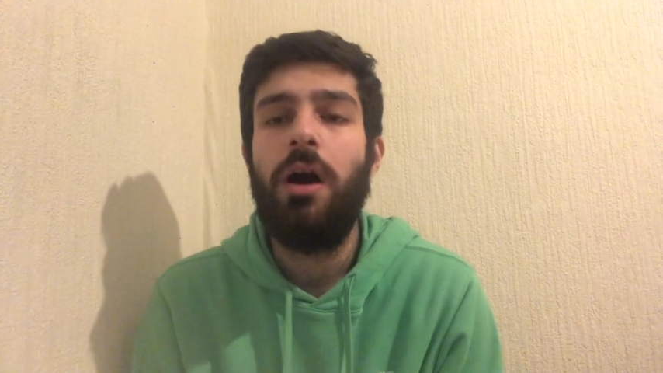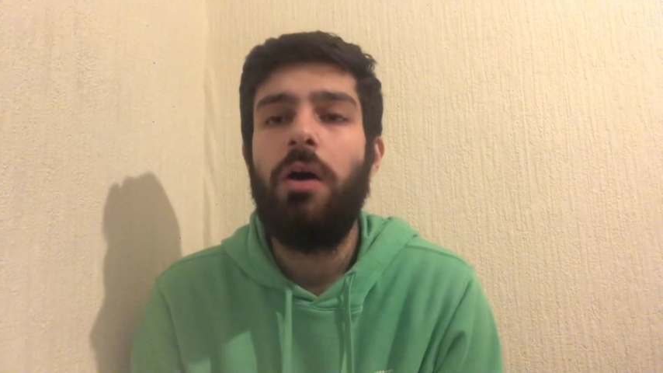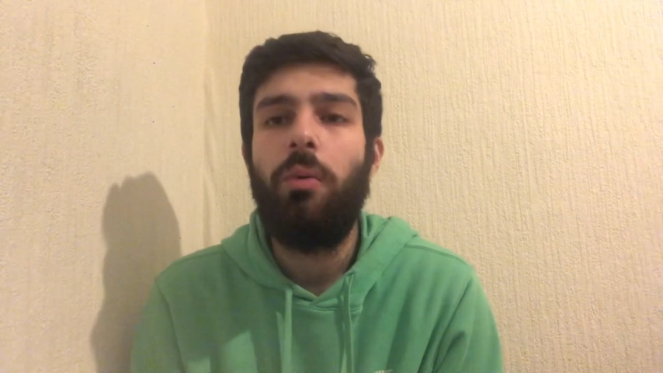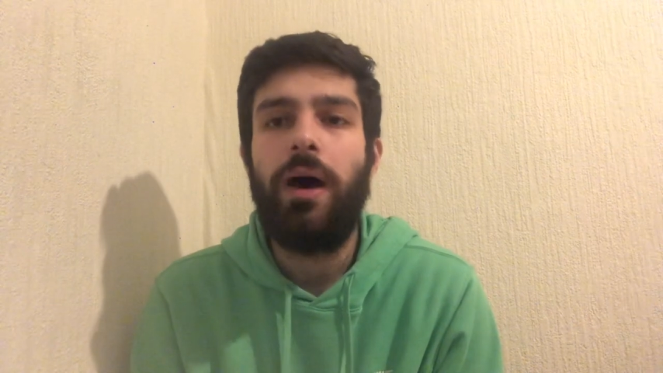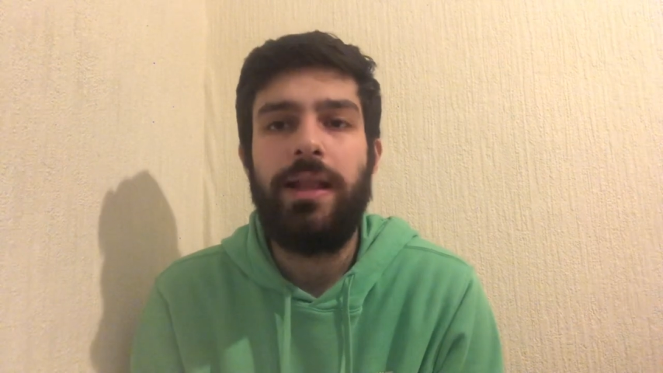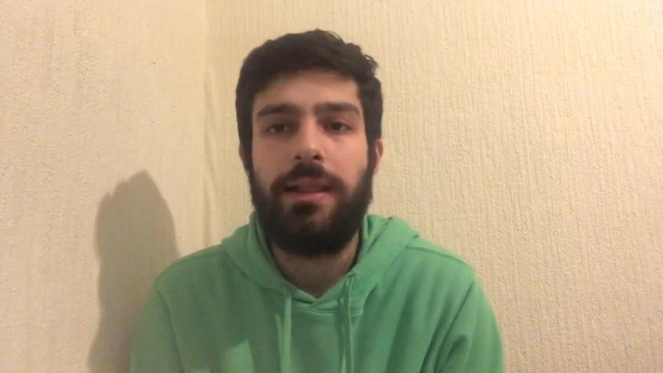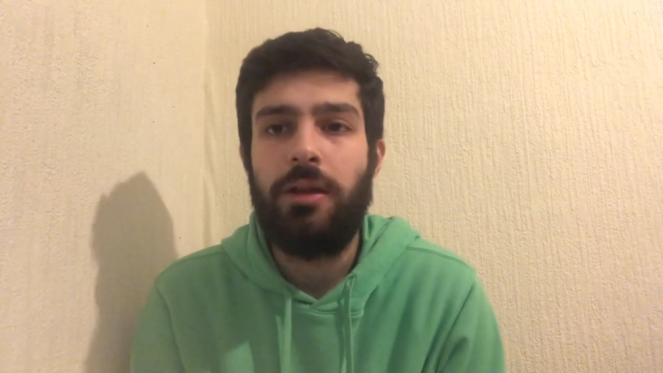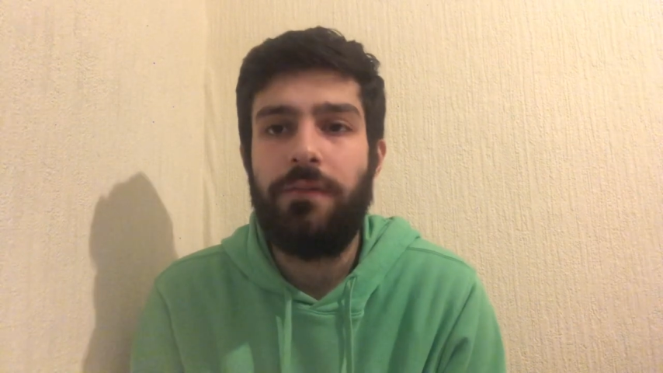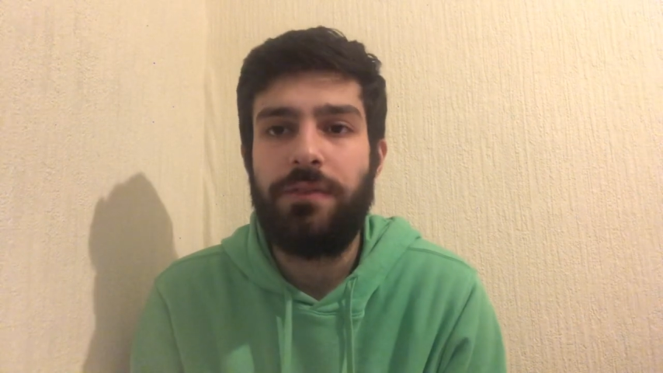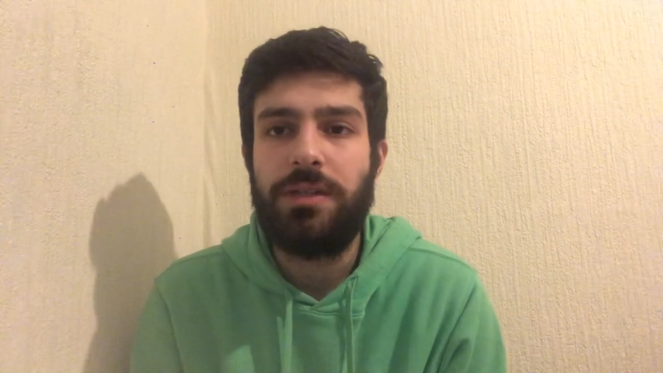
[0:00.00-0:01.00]
What I'd
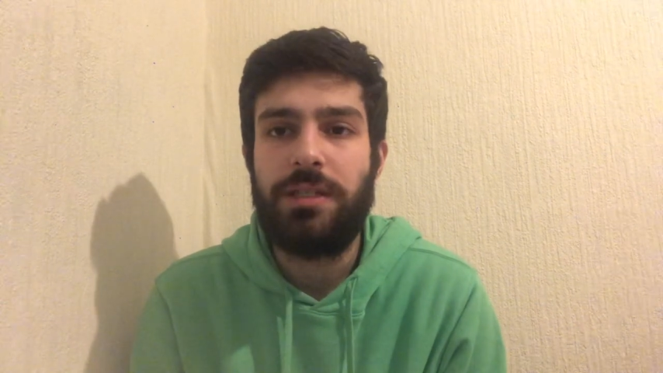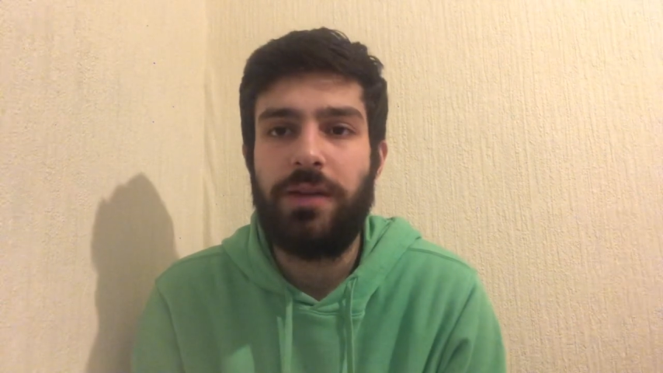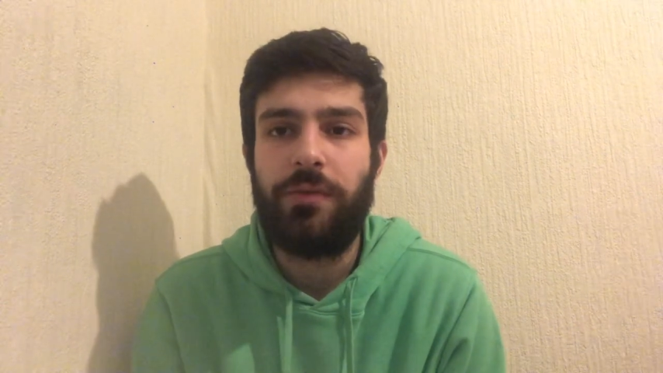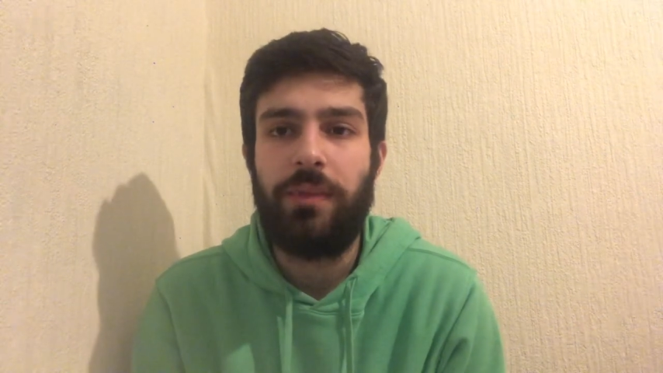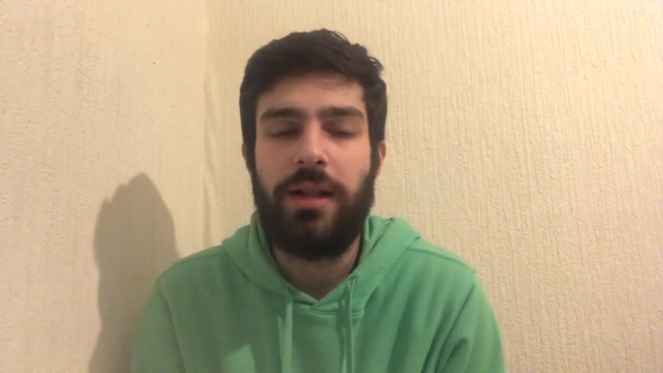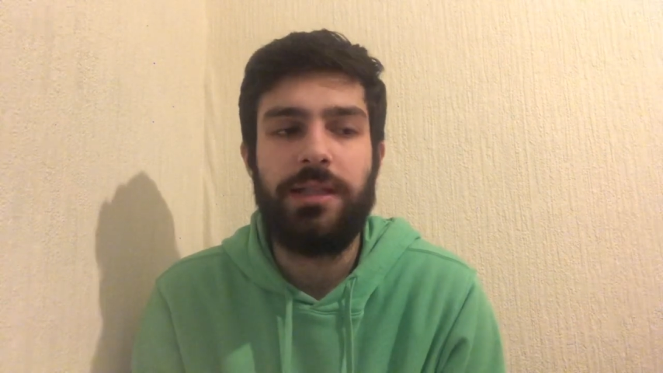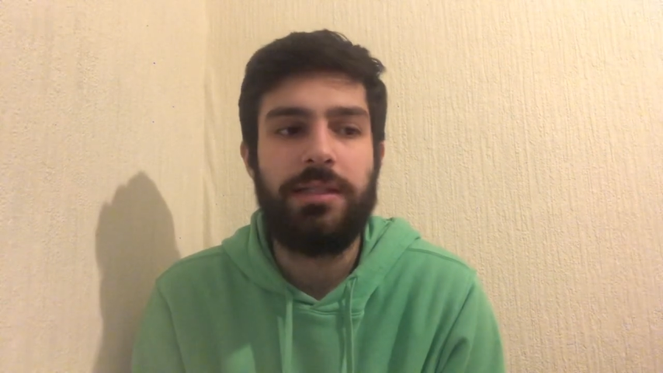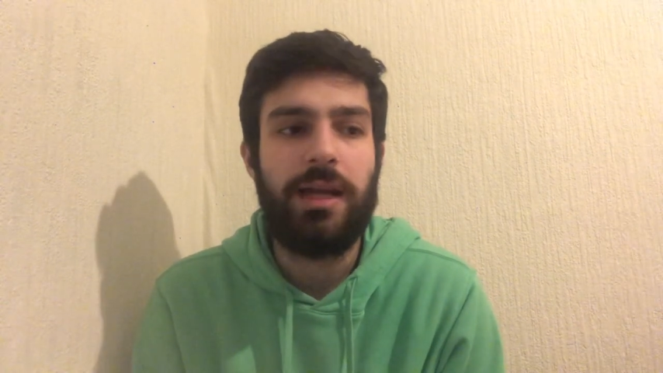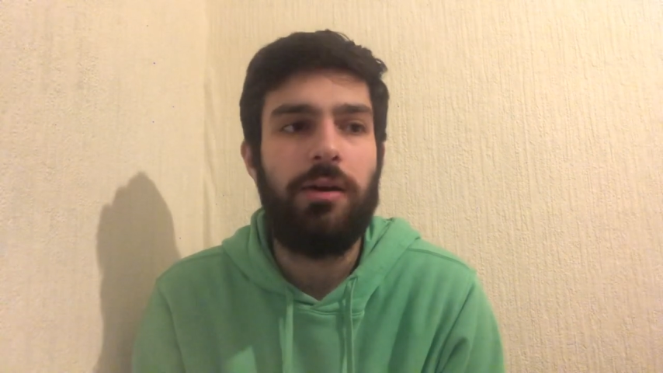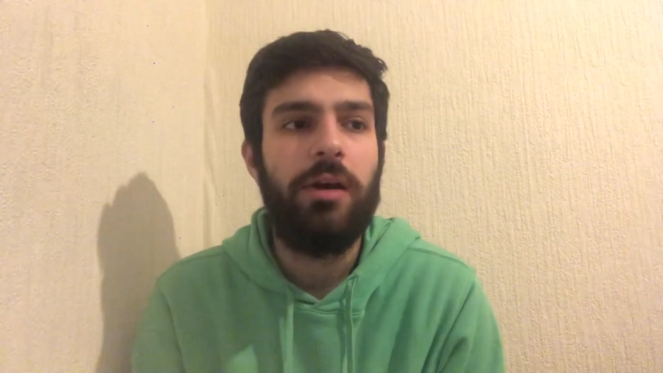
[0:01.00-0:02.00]
love to see from Ellis
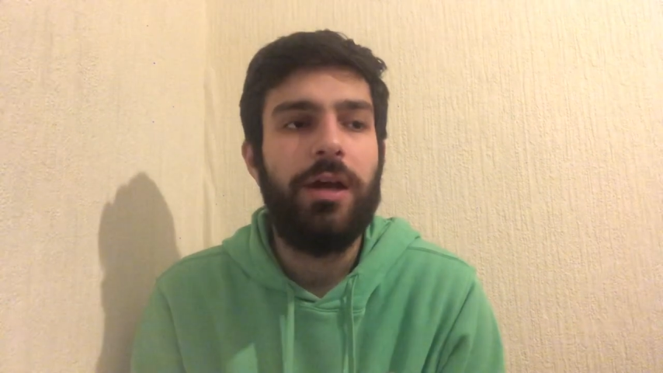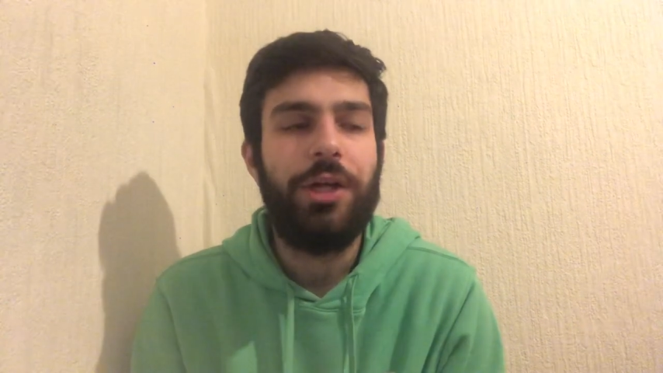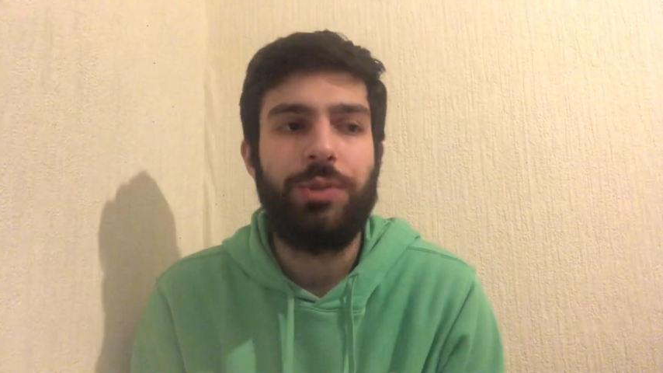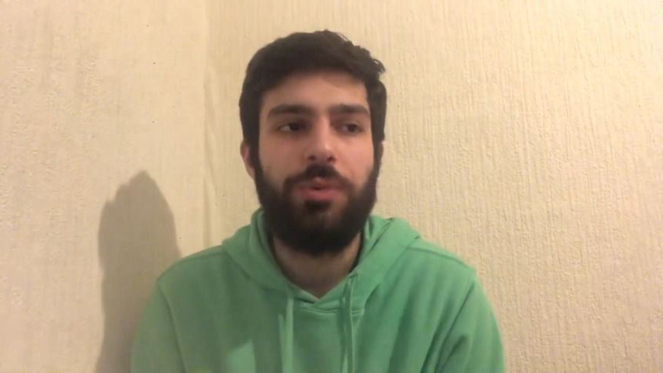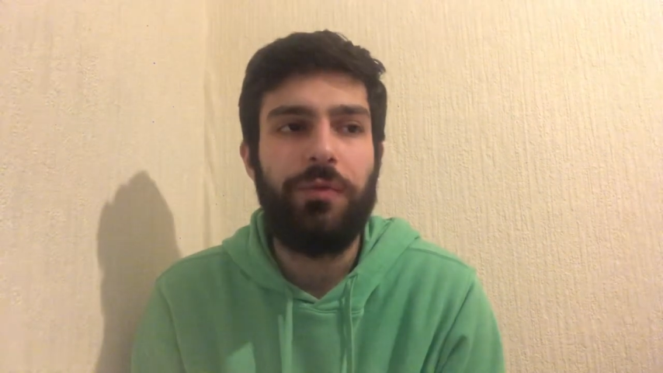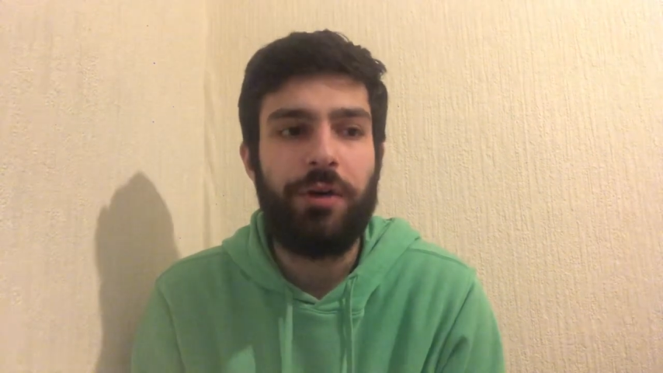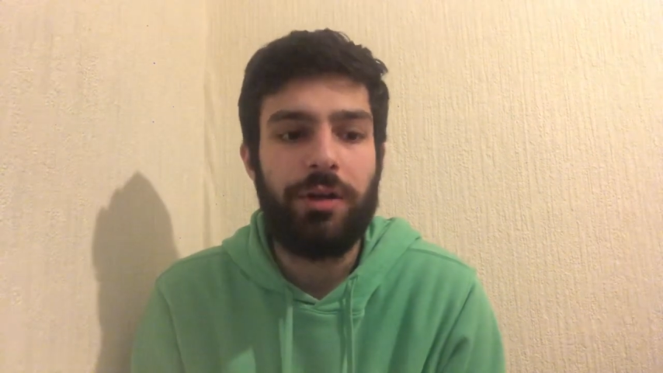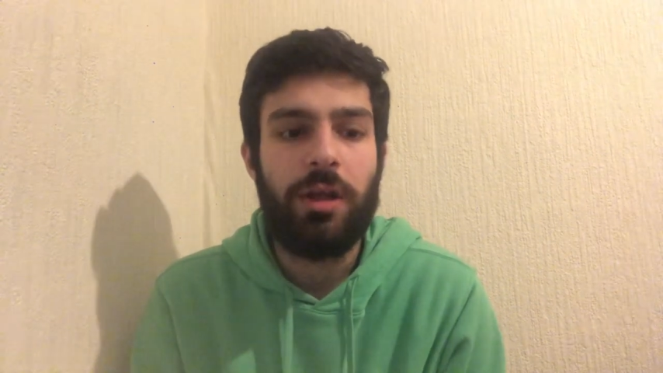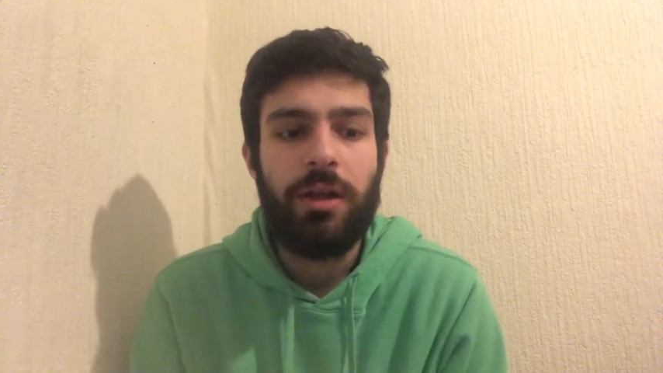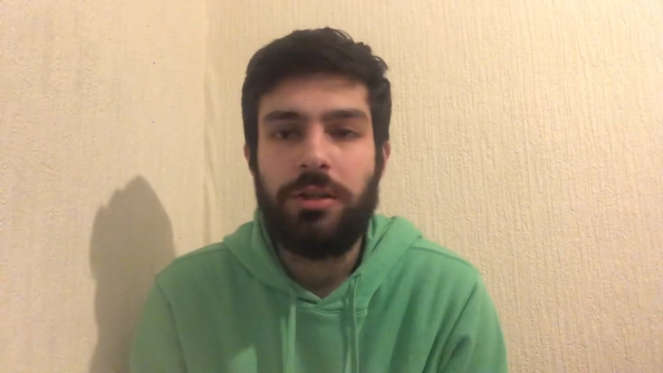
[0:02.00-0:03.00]
now is move
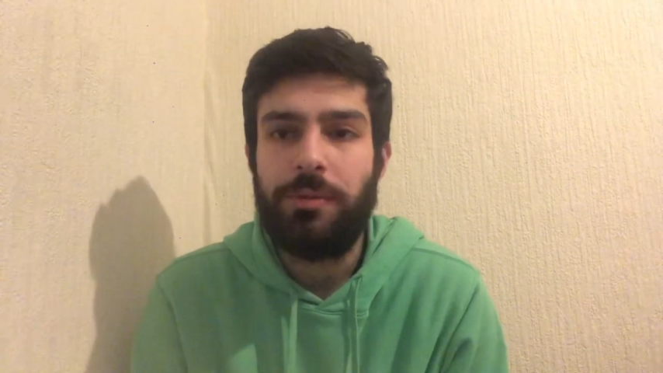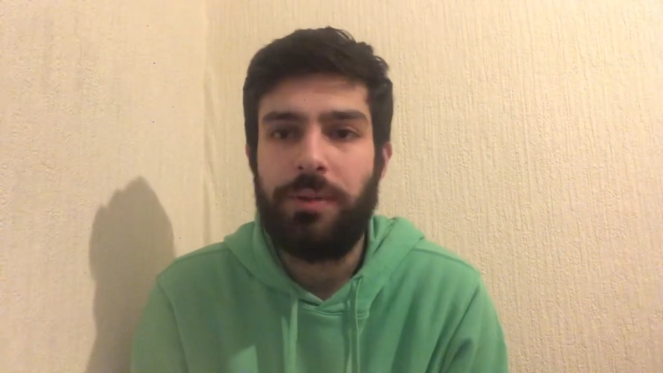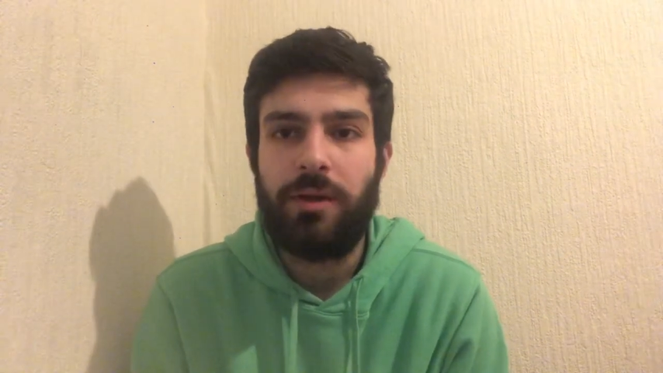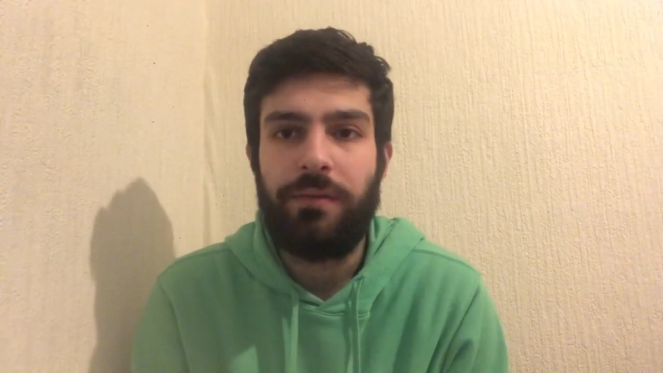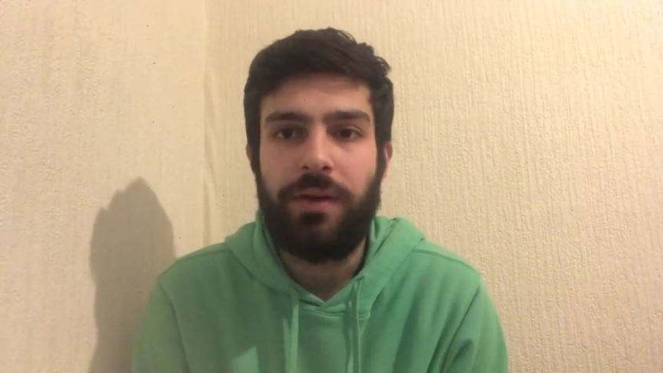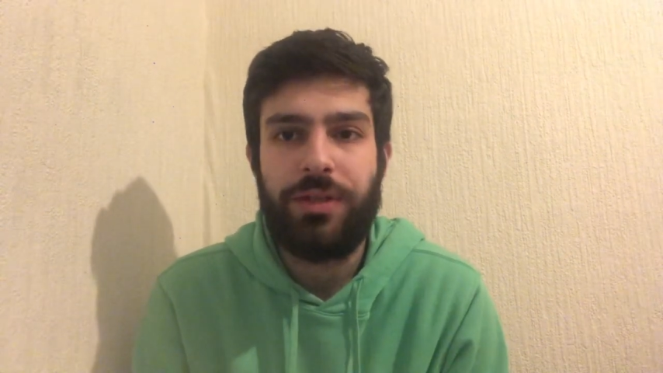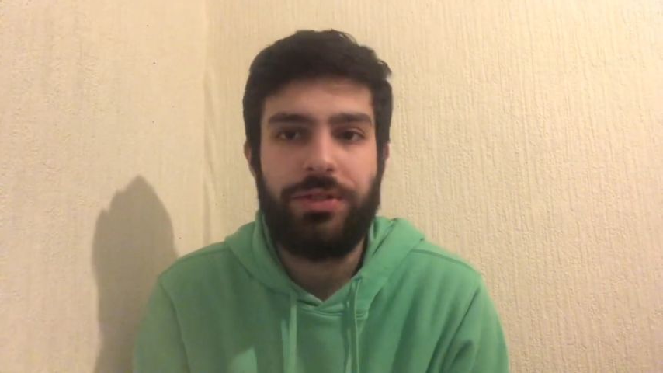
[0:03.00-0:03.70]
on to a bigger fight.